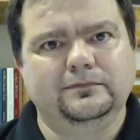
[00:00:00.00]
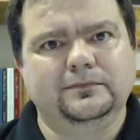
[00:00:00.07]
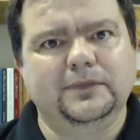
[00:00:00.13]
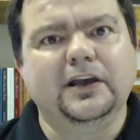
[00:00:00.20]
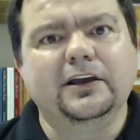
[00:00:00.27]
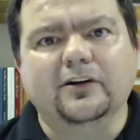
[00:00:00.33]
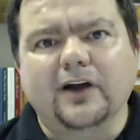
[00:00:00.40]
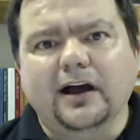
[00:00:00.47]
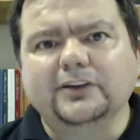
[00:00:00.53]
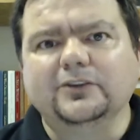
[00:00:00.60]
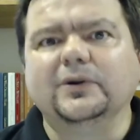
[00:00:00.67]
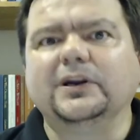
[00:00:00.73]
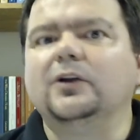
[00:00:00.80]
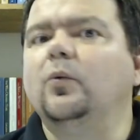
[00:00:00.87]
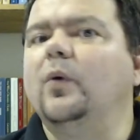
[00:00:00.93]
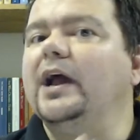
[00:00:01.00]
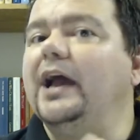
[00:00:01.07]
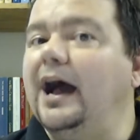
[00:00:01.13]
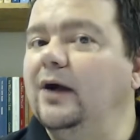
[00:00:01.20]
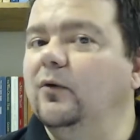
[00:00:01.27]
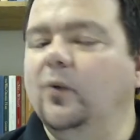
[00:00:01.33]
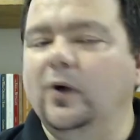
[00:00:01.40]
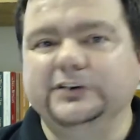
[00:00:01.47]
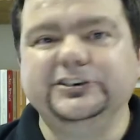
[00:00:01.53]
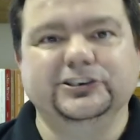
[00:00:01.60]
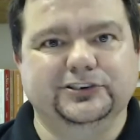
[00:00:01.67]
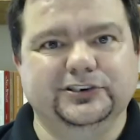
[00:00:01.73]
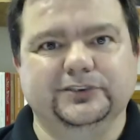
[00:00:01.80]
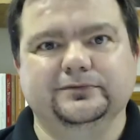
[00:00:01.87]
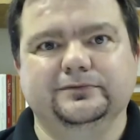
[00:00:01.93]
You're not doing it the way I want you
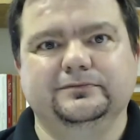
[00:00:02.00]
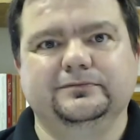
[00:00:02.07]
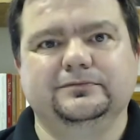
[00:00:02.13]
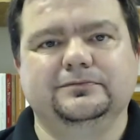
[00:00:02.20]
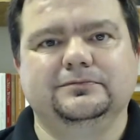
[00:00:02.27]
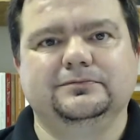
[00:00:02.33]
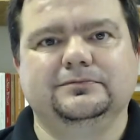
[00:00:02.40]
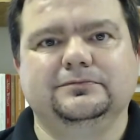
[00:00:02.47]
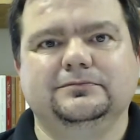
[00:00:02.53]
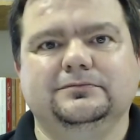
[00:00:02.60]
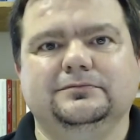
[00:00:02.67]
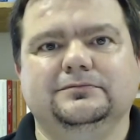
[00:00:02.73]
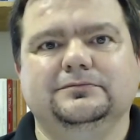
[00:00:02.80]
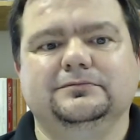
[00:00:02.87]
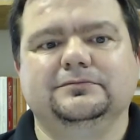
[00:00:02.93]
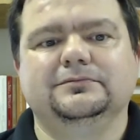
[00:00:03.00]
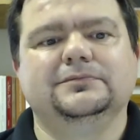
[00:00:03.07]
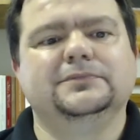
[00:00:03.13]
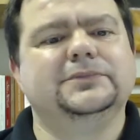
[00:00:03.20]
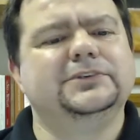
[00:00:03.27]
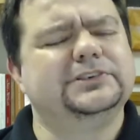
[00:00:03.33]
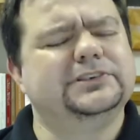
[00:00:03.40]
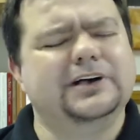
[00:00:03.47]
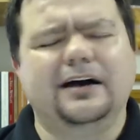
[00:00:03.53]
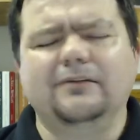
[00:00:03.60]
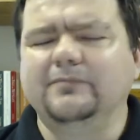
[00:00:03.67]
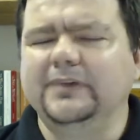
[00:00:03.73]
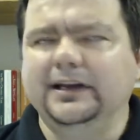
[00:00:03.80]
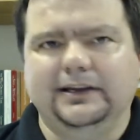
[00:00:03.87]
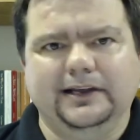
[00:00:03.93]
to.
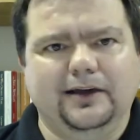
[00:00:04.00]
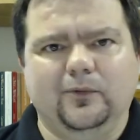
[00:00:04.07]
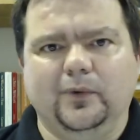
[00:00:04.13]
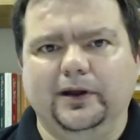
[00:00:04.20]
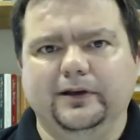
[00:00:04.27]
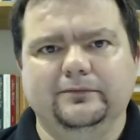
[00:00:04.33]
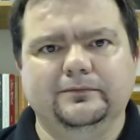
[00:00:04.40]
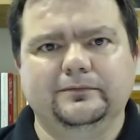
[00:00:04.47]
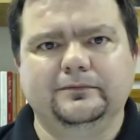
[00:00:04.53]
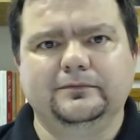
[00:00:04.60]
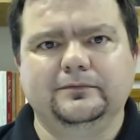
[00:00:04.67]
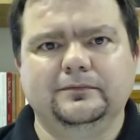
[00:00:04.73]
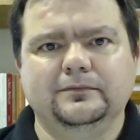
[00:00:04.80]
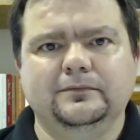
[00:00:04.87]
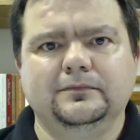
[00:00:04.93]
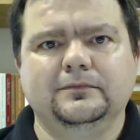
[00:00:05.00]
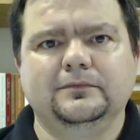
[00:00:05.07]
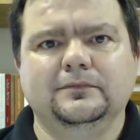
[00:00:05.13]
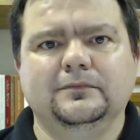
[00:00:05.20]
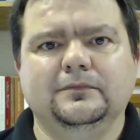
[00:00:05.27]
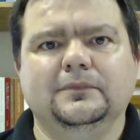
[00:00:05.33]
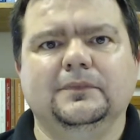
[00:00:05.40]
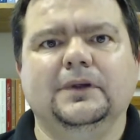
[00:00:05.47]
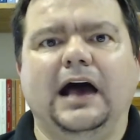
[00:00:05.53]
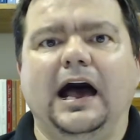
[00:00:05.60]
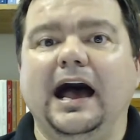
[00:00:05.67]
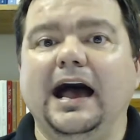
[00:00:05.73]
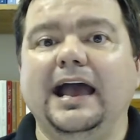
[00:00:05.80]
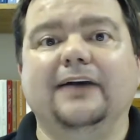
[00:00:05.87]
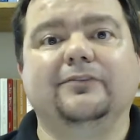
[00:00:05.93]
Stop being that way.
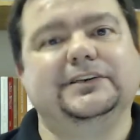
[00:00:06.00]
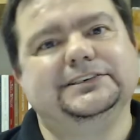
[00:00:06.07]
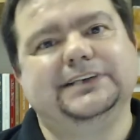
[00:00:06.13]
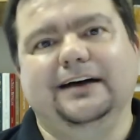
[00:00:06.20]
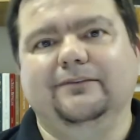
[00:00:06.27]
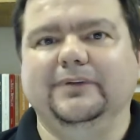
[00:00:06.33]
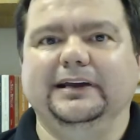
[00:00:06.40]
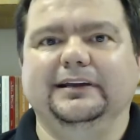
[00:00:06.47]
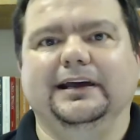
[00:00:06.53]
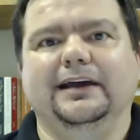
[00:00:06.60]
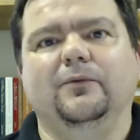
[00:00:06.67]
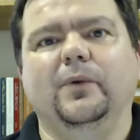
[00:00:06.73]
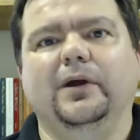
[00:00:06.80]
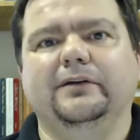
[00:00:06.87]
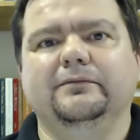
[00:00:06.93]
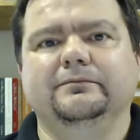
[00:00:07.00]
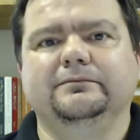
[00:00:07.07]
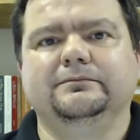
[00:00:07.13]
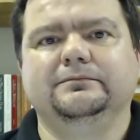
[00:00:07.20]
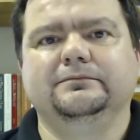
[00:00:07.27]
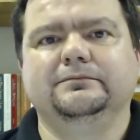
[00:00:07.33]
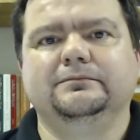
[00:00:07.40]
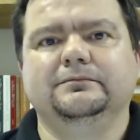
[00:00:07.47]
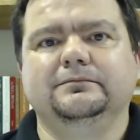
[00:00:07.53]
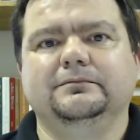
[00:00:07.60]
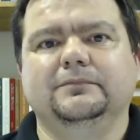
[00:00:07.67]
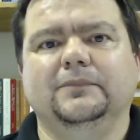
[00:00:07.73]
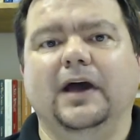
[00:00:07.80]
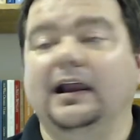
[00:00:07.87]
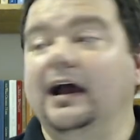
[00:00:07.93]
I have to stop being that way.
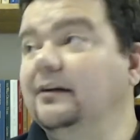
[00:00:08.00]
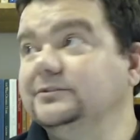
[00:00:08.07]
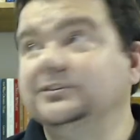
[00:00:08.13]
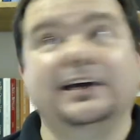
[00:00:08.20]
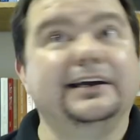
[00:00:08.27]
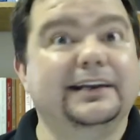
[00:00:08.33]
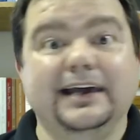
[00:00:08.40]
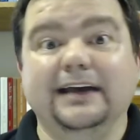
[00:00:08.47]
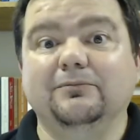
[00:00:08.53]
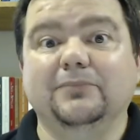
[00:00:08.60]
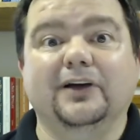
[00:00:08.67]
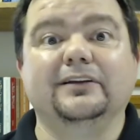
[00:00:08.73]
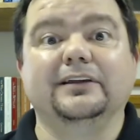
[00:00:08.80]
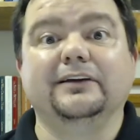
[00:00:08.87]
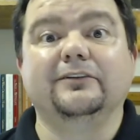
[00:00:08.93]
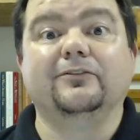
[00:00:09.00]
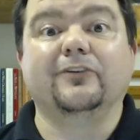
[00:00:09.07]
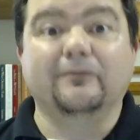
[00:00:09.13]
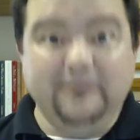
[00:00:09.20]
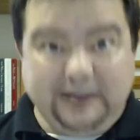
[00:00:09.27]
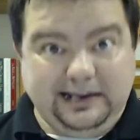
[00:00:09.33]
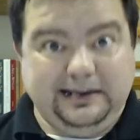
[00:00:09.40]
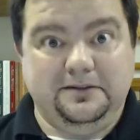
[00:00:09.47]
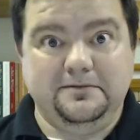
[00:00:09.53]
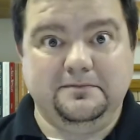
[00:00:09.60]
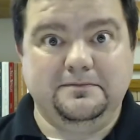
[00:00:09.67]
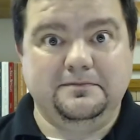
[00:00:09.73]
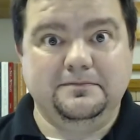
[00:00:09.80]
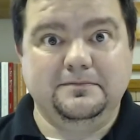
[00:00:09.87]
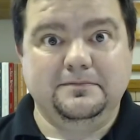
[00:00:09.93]
And I'm saying that bluntly for me.
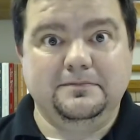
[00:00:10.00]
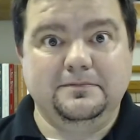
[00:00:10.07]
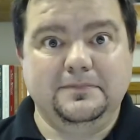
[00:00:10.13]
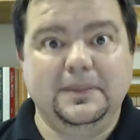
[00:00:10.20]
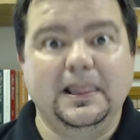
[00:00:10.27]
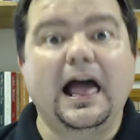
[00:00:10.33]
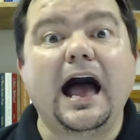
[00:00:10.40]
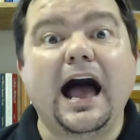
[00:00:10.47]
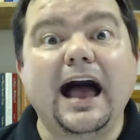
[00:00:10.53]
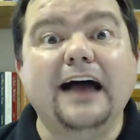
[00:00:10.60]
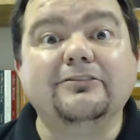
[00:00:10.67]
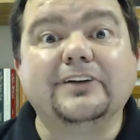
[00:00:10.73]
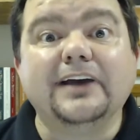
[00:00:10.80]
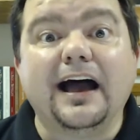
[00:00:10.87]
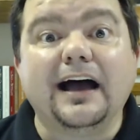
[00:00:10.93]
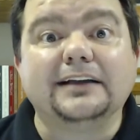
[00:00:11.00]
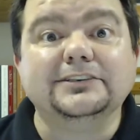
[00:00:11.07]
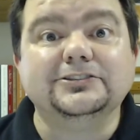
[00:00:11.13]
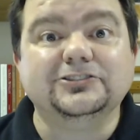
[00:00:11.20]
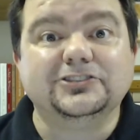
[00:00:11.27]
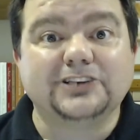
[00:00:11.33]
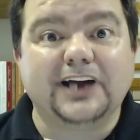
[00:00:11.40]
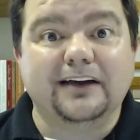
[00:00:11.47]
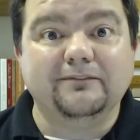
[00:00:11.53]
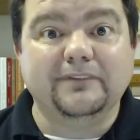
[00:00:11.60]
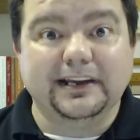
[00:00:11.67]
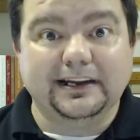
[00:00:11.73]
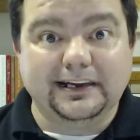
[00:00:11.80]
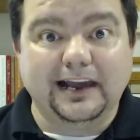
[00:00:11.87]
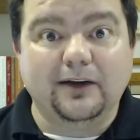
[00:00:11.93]
I've got to stop
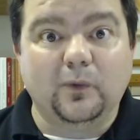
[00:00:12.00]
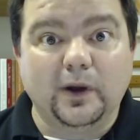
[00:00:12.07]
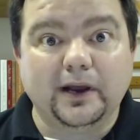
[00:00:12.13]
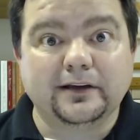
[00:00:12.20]
being that way.